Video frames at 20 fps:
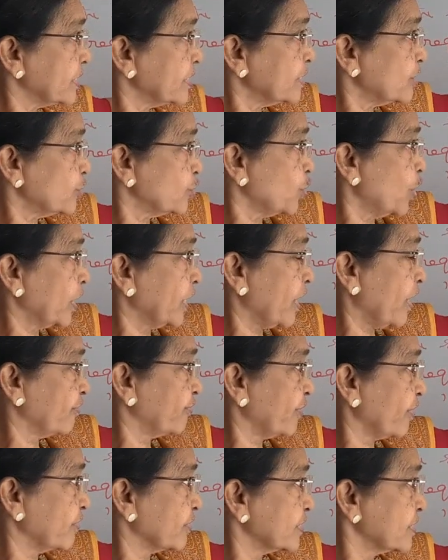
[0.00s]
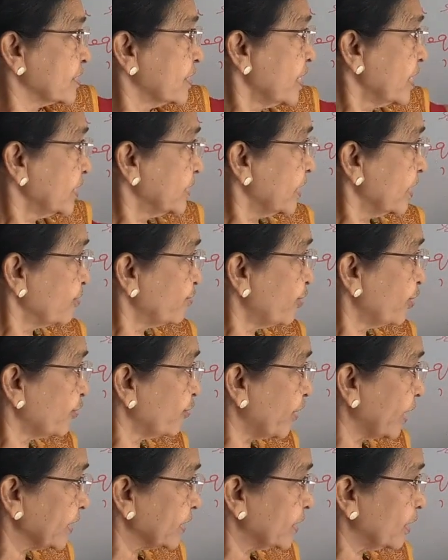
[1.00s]
is 2.5 hours. Therefore
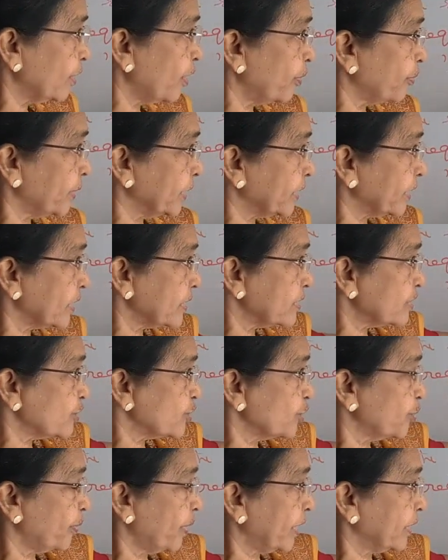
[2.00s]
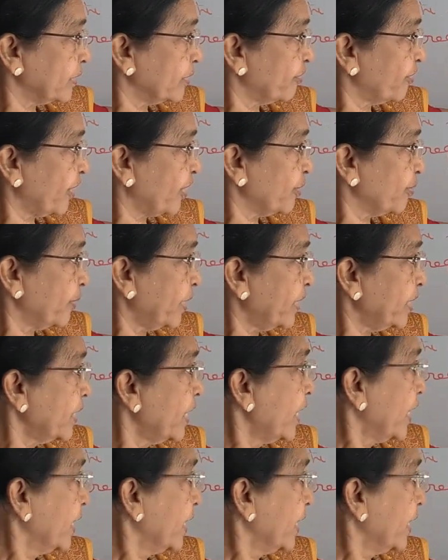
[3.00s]
1 kilometer is 2.5 by